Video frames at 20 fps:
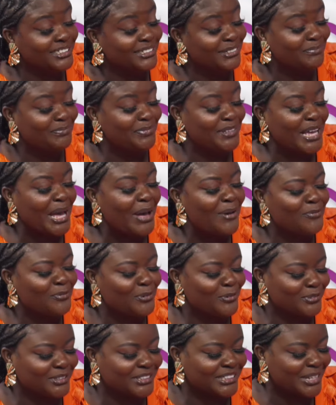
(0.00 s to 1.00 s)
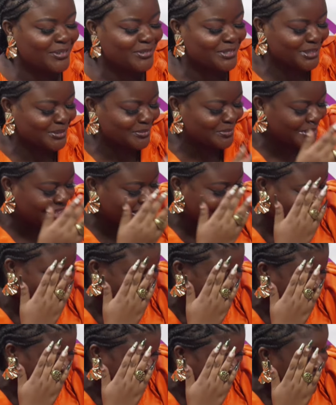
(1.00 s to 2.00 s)
behalf of Seth.
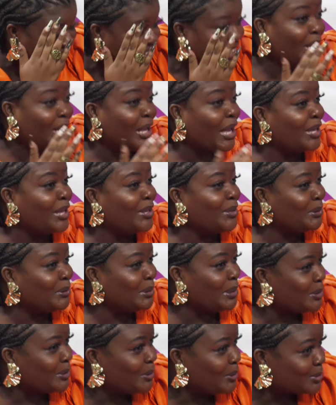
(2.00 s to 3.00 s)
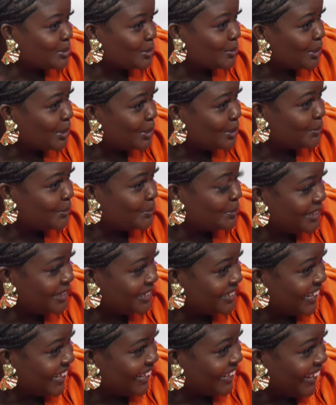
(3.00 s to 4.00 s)
Are you also going to
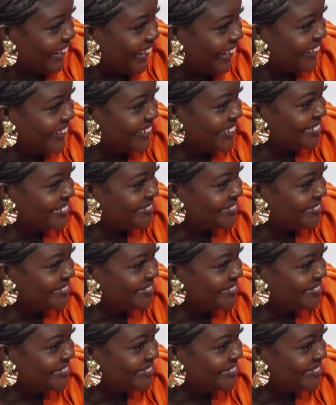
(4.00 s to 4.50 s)
plead that?